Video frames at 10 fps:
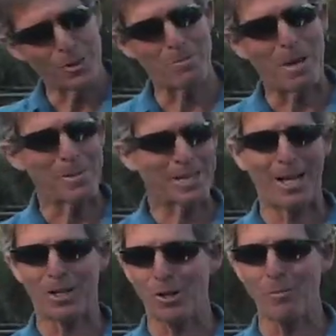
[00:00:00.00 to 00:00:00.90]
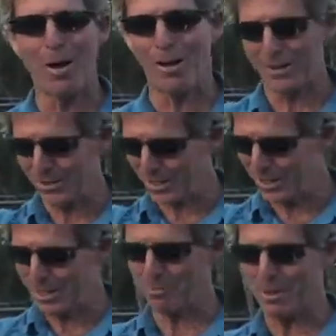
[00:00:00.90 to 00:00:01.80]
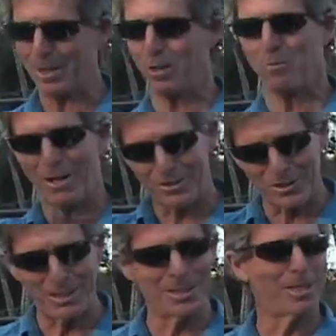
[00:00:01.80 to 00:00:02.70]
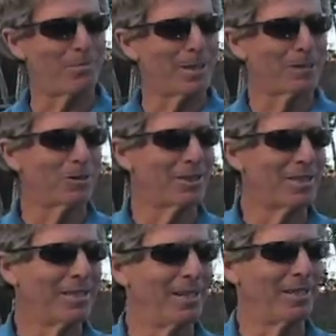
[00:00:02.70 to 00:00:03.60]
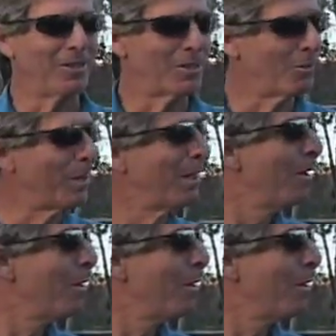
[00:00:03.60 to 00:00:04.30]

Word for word: so mama's got a comal and she needs a big comal and she needs the big tortilla on there. So we